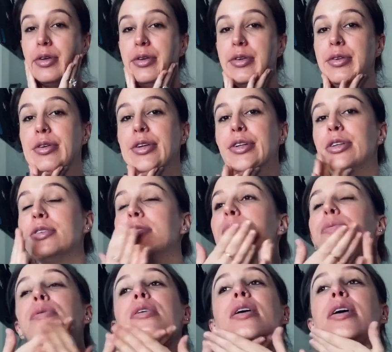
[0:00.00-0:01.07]
I just
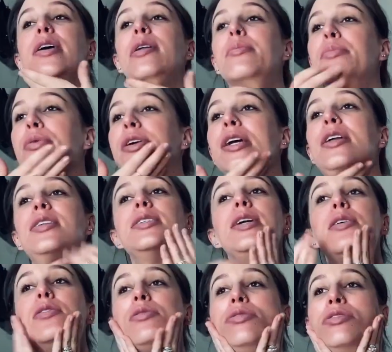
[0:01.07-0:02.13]
apply it and bring it
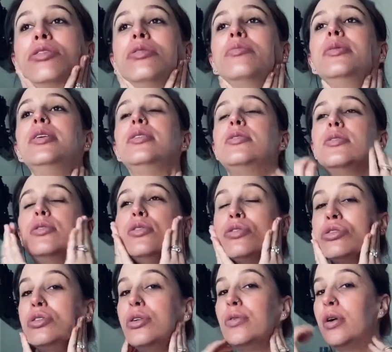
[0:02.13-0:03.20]
down a little bit so there's
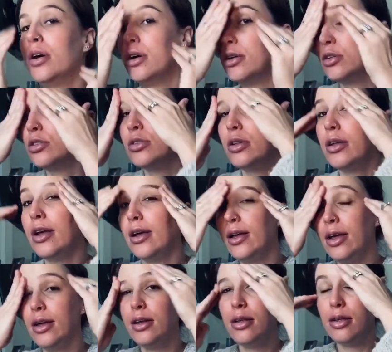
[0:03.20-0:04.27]
no harsh
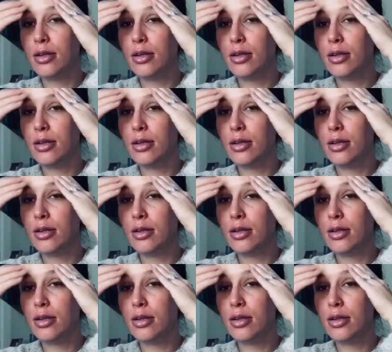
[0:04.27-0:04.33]
line.